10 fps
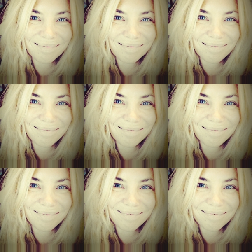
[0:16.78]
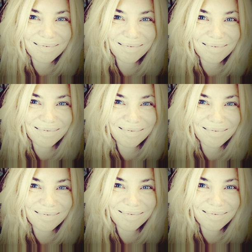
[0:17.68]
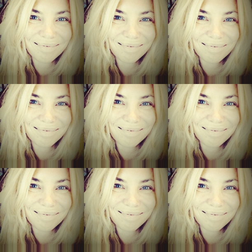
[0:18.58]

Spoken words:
[no speech]